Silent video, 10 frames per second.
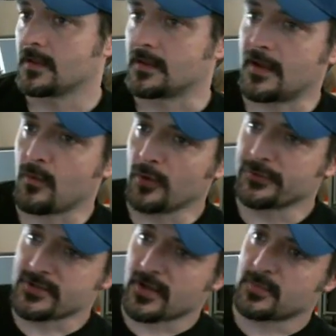Yeah,
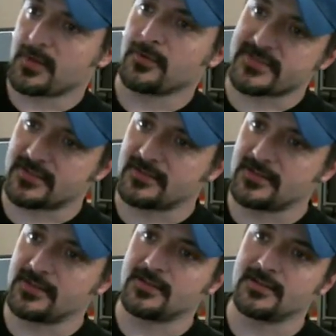Walter's not going to be able to send
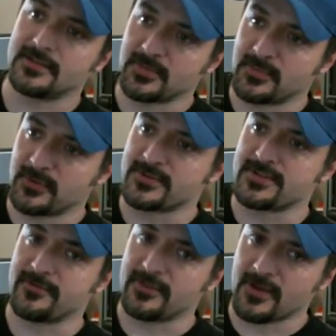the computer
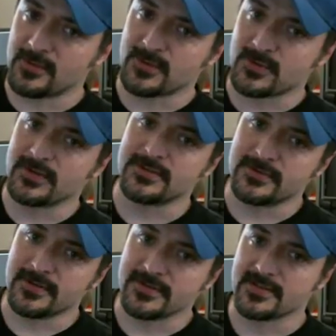stuff he thought he was going
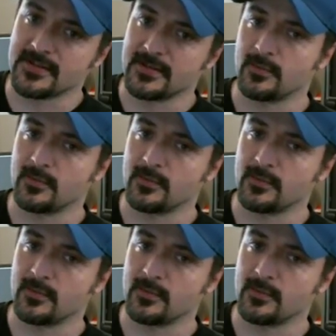to because